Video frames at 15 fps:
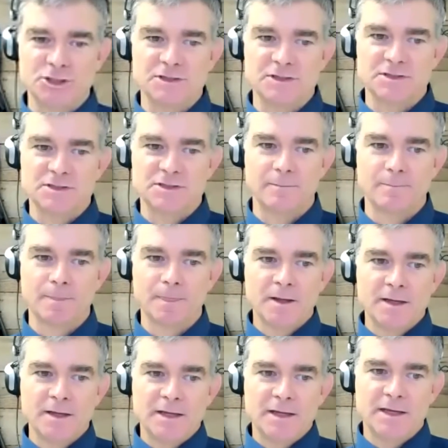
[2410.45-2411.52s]
is
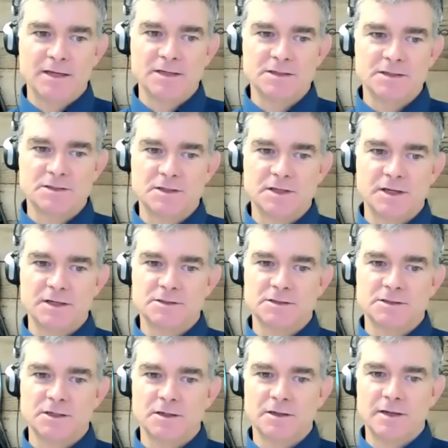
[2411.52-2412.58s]

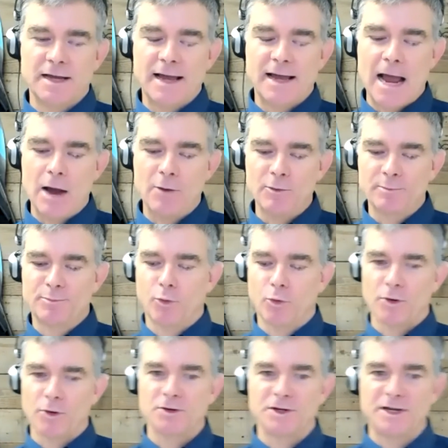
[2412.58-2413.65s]
that how
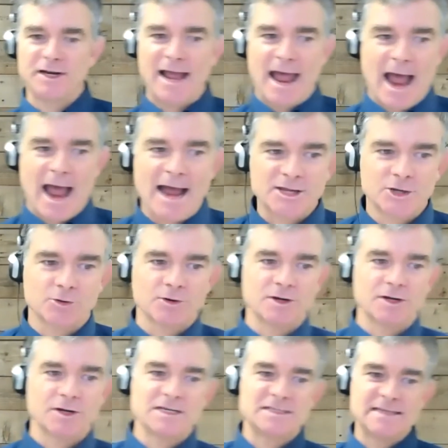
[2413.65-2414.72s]
important an accurate
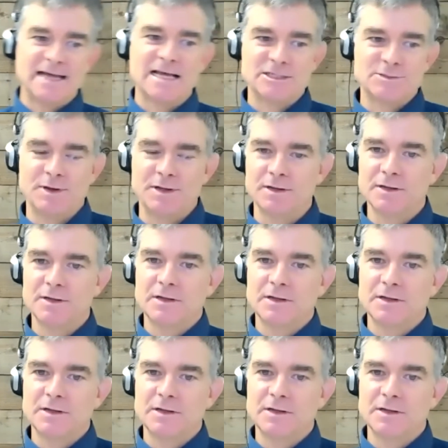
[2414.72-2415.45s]
assessment